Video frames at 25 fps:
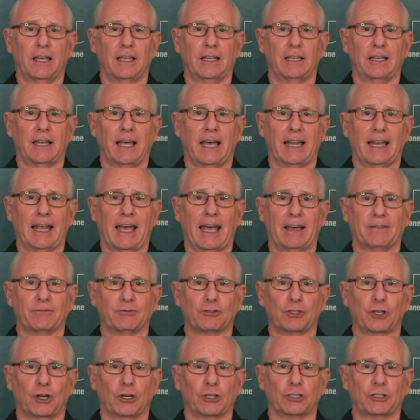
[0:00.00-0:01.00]
and had to have
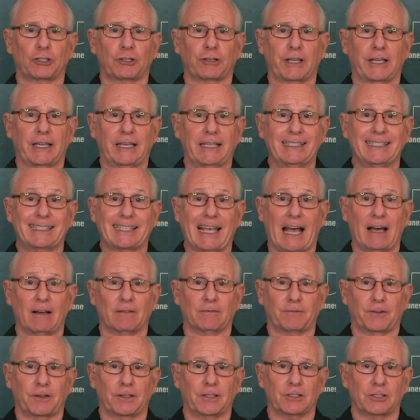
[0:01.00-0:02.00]
surgery. He's
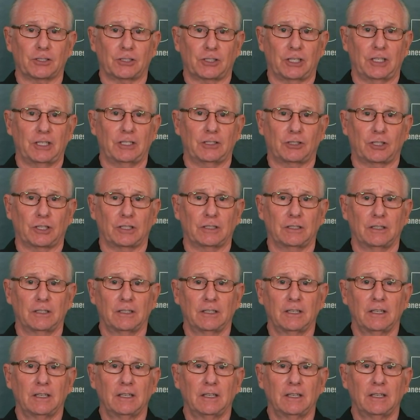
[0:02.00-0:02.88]
out for the season.